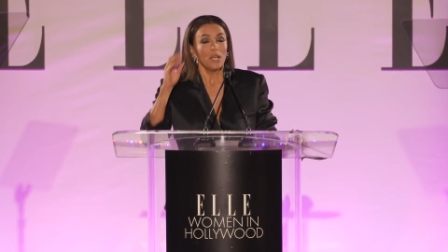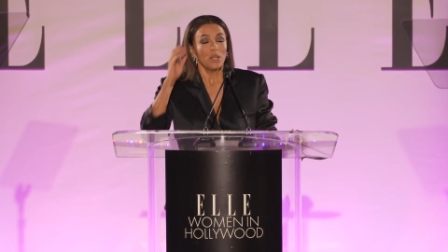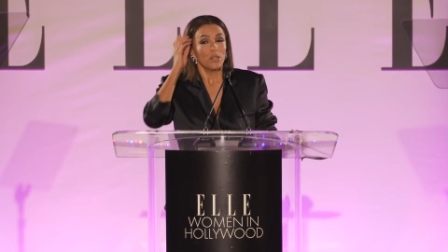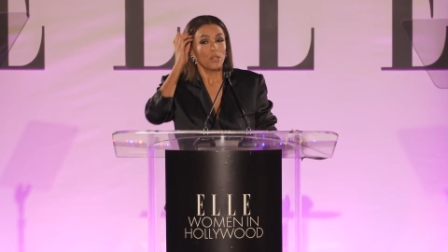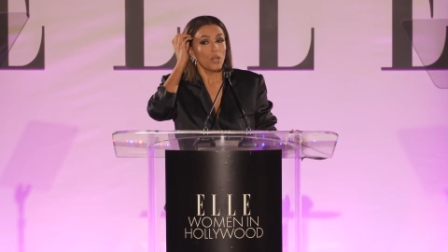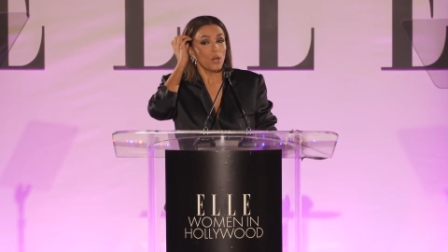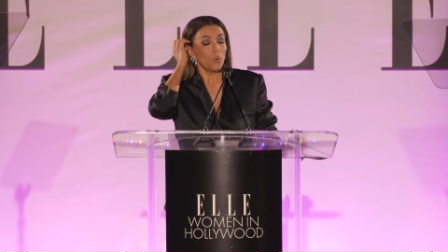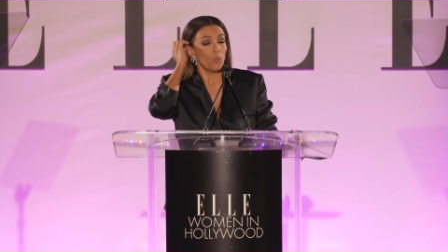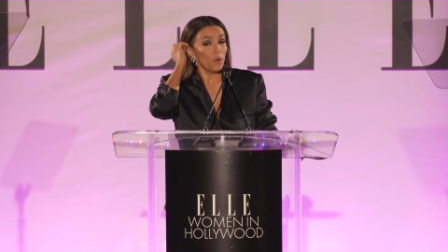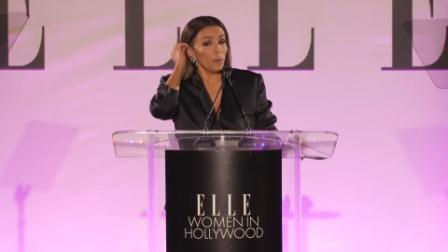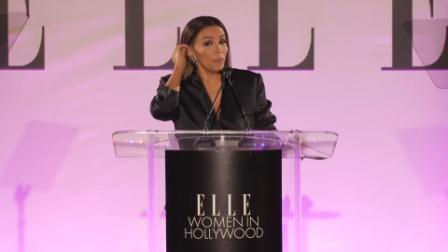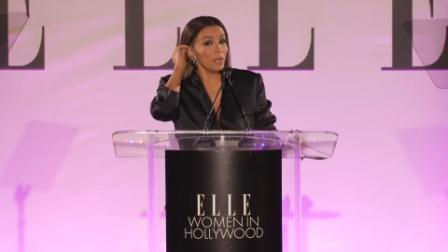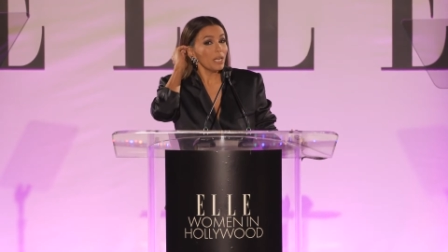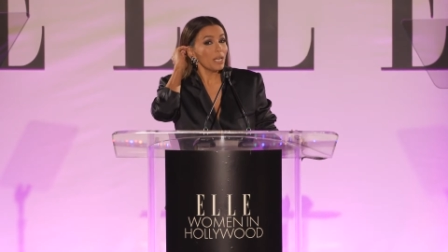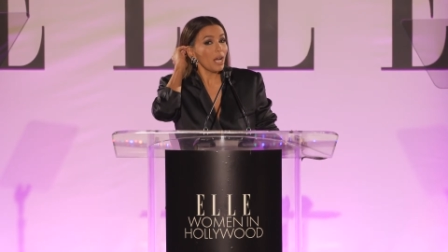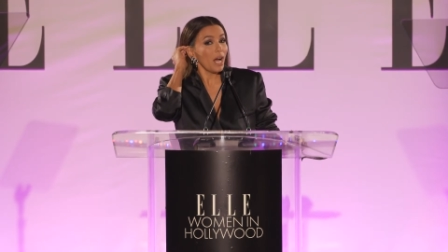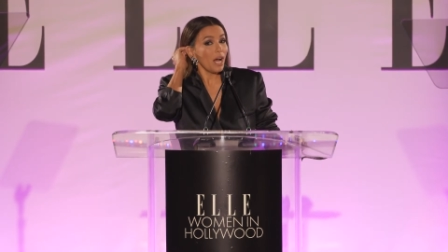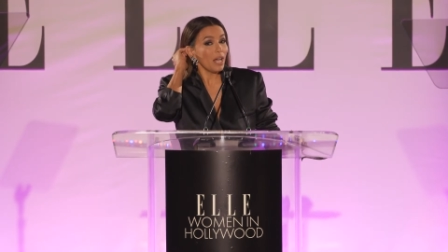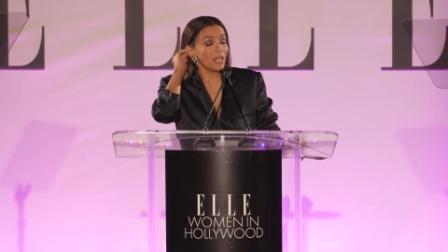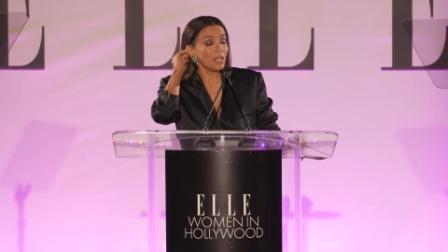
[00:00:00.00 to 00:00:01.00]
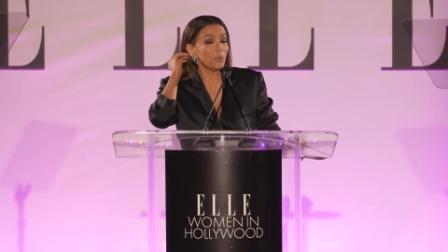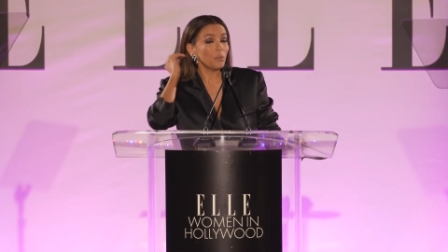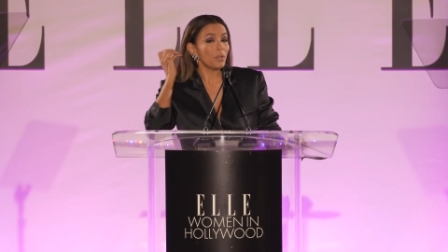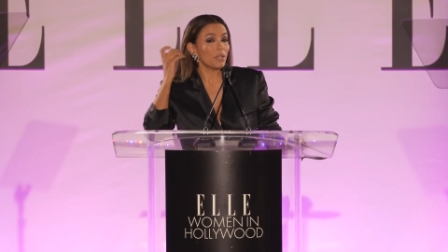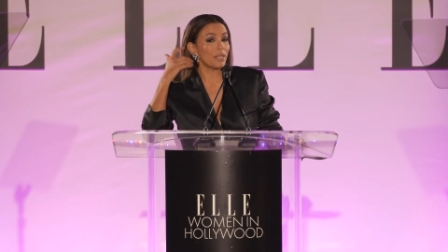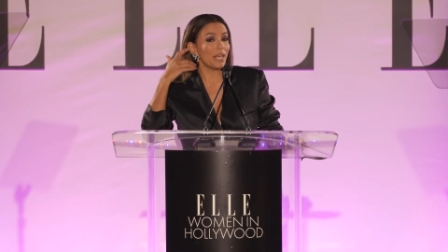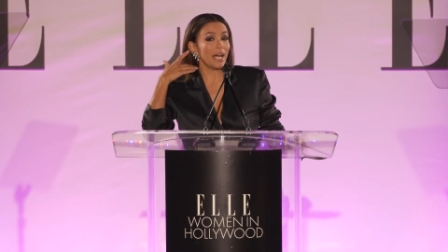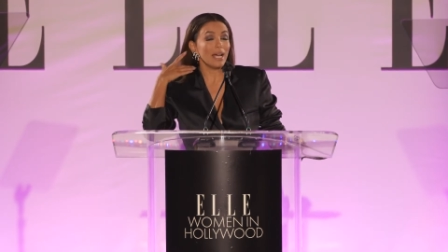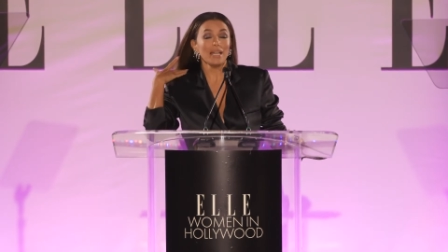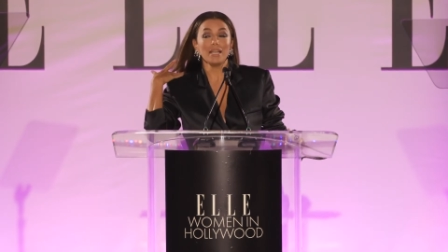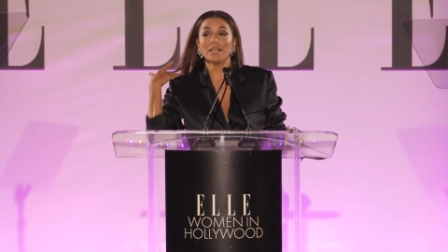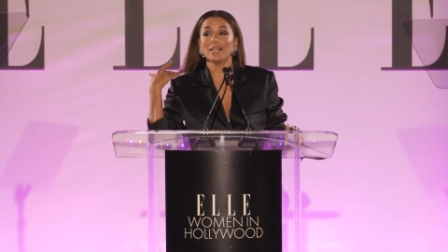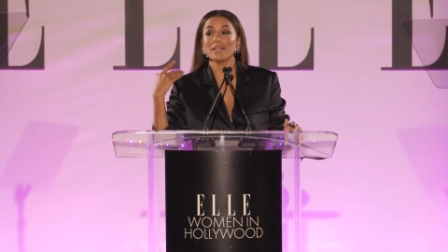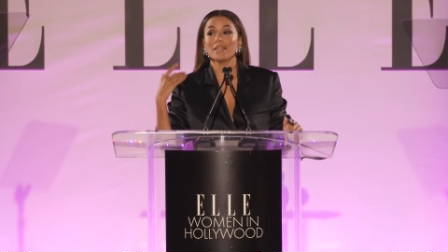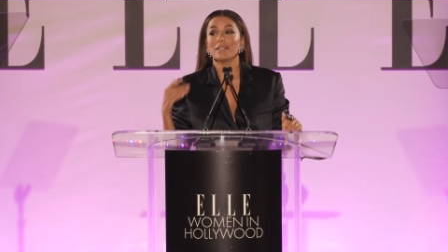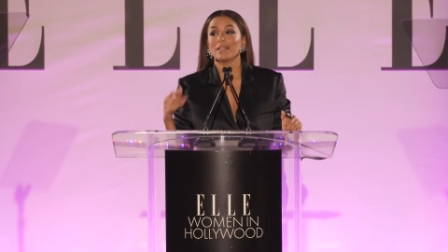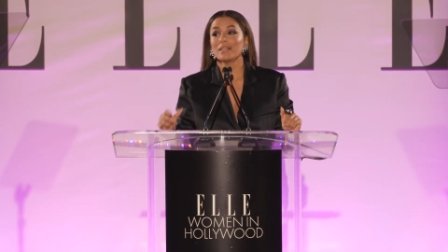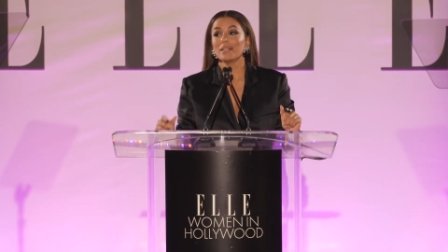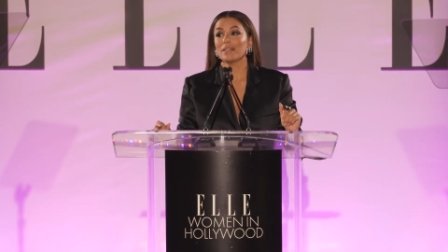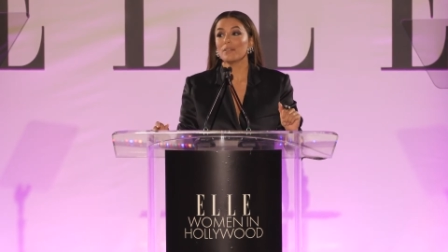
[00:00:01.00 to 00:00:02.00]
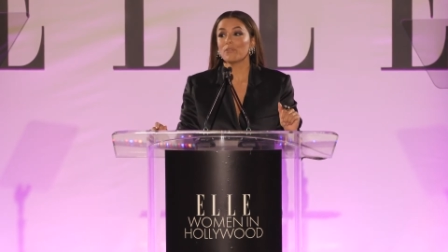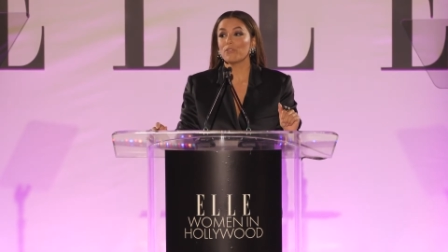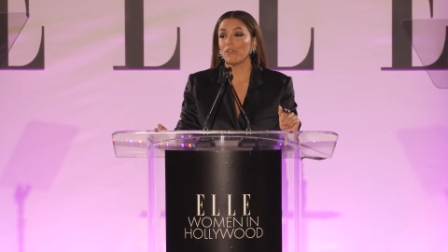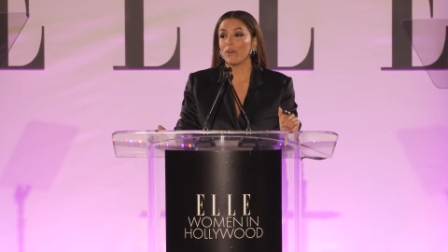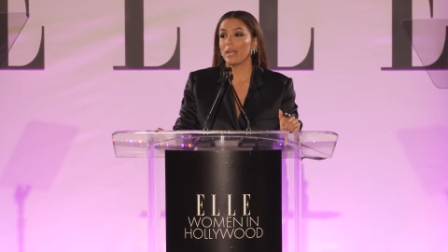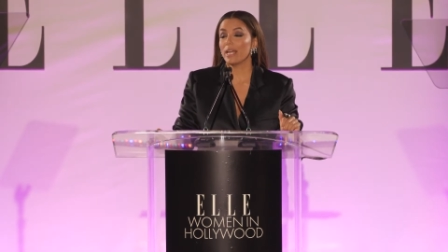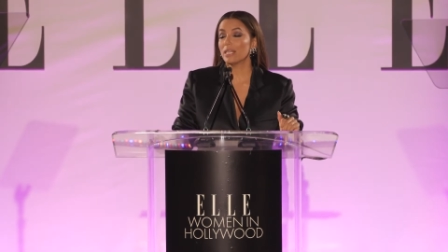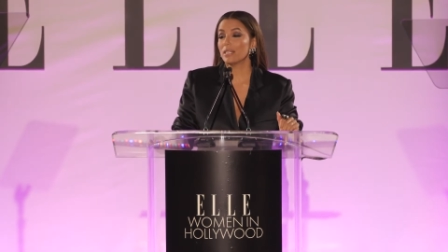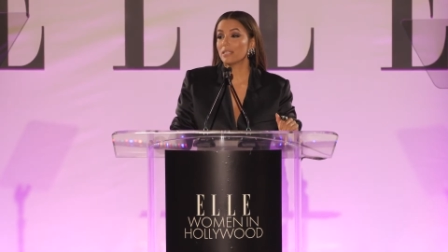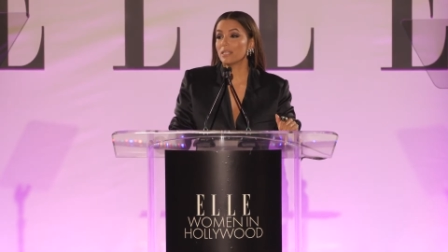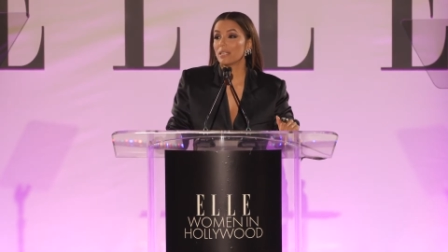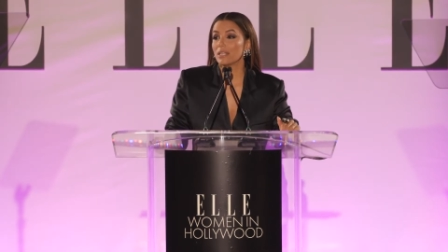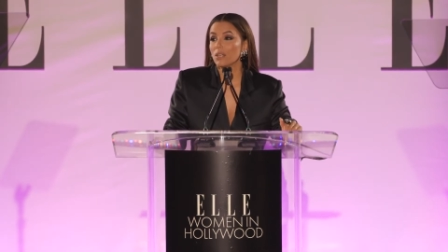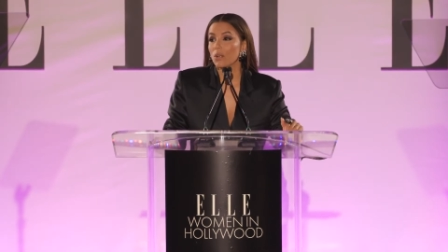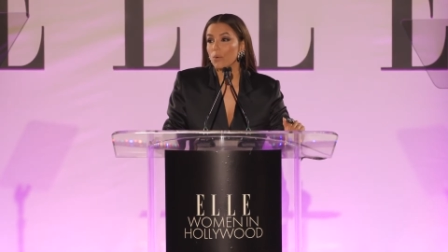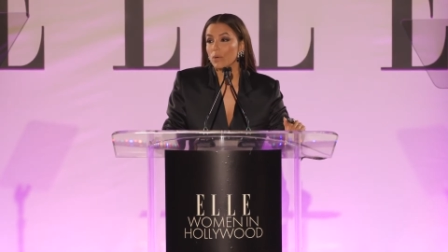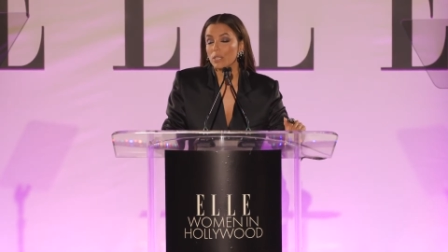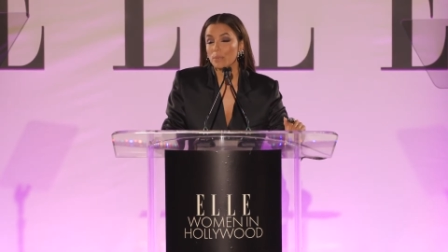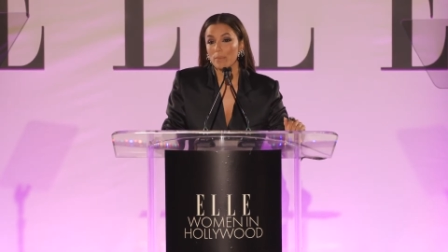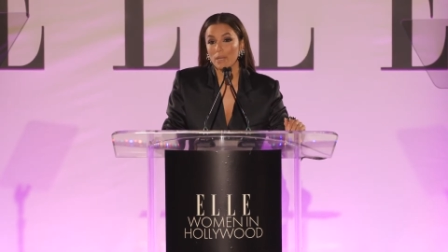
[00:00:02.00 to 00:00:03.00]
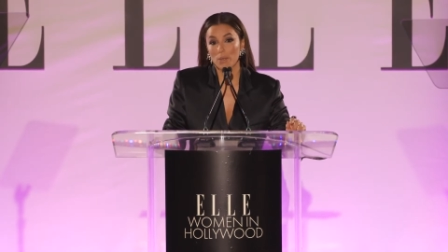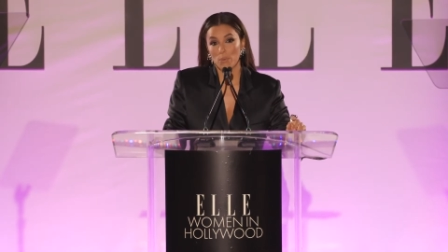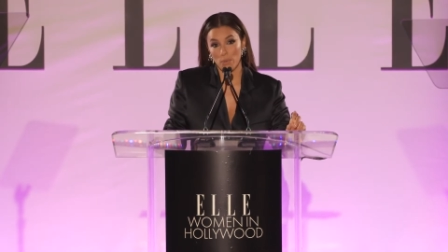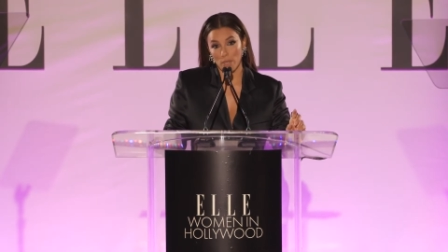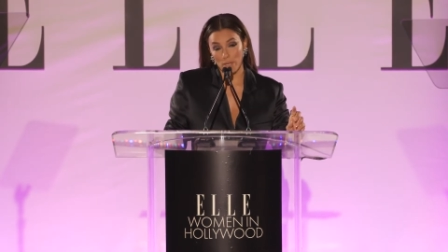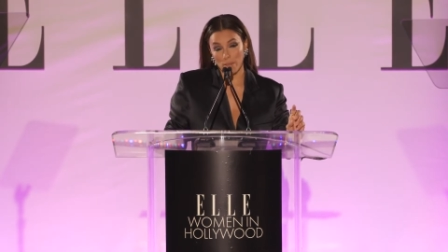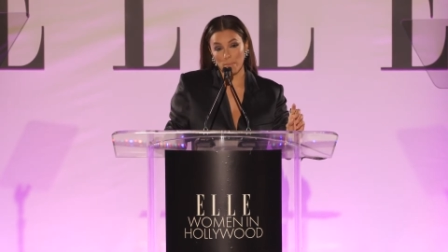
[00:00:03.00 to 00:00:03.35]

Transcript: You know, Women in Hollywood, that phrase didn't always mean what